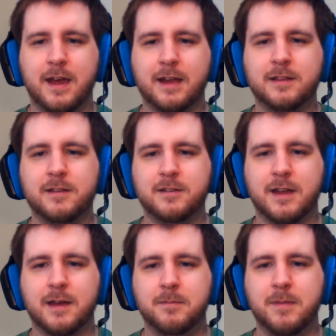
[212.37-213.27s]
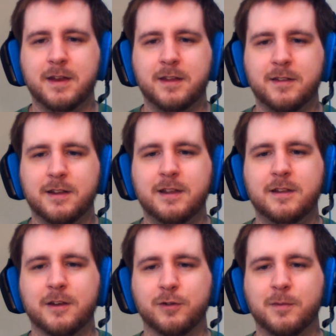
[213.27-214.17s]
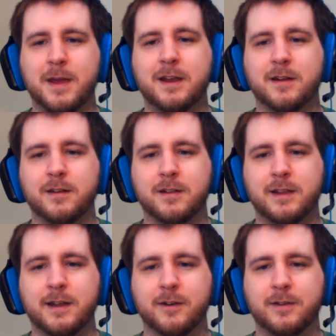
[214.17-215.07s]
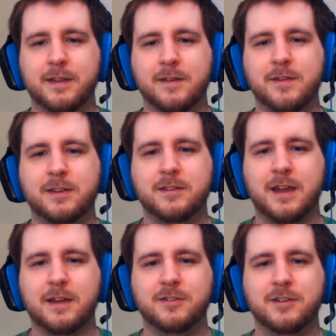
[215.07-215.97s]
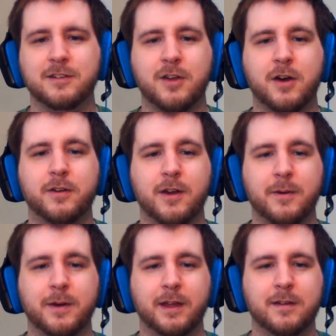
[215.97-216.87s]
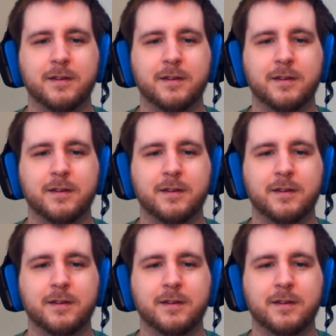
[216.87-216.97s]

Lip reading: At this time, many of the details remain unclear, and the investigation is ongoing.